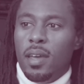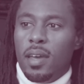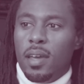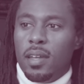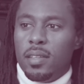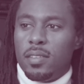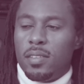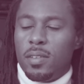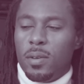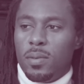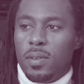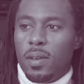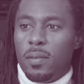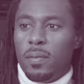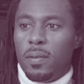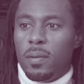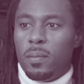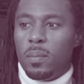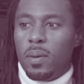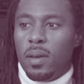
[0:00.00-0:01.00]
and so
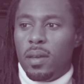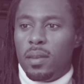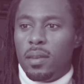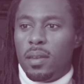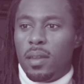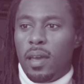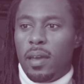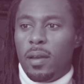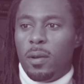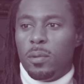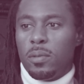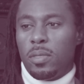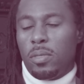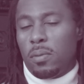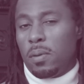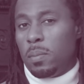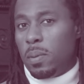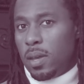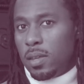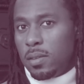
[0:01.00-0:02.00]
different, but I hold
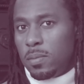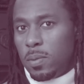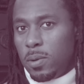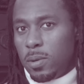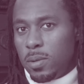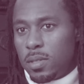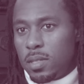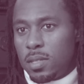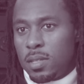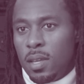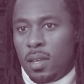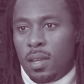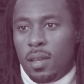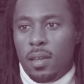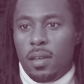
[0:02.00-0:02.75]
three passports.